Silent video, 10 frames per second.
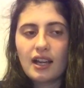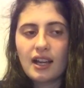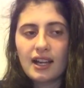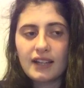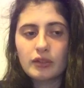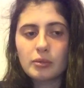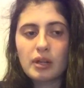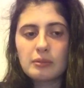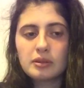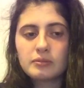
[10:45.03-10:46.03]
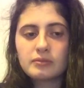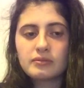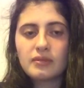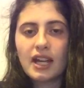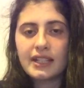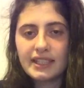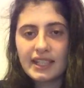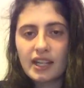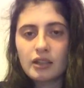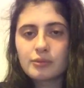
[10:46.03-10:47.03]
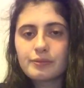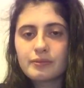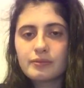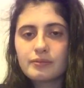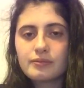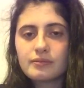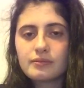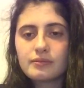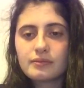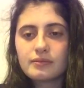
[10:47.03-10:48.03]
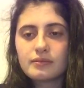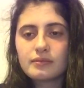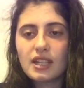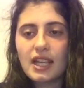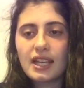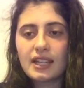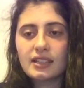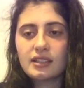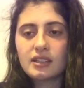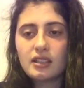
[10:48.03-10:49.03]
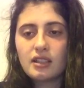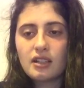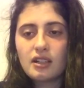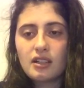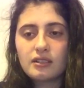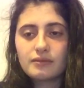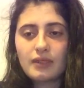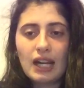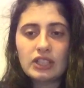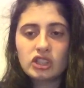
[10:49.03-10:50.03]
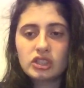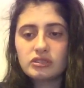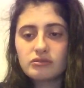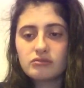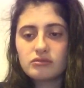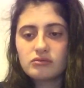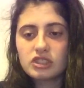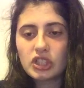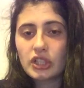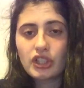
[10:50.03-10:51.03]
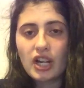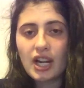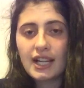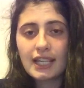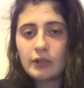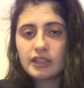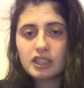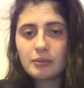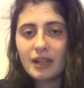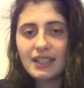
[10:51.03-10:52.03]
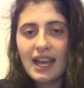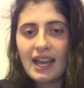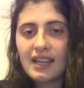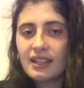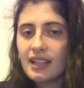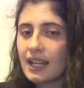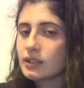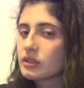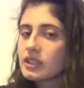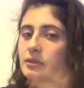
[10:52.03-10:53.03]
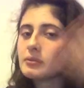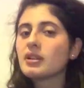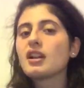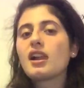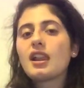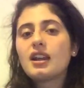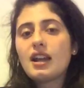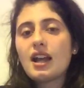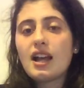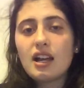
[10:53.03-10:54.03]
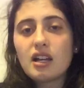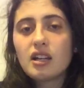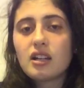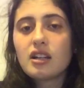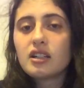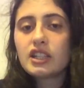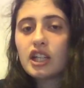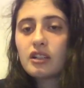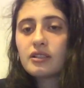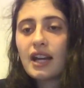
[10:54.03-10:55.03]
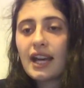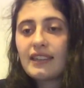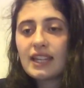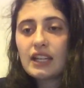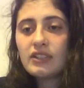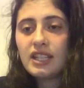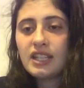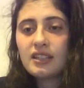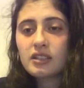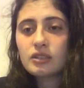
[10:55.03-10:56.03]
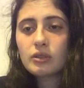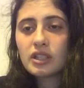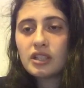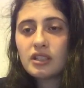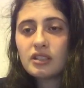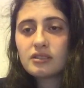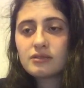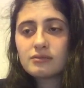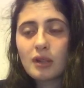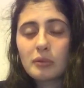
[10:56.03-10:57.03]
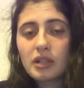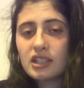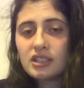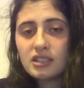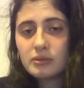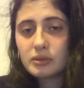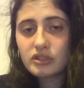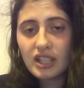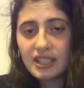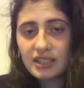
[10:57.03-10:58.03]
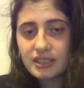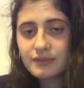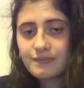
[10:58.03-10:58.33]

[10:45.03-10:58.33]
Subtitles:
I have a problem. I need help. And I just started crying. I went to my dad. I told him, I think I have an eating disorder. My brother was right.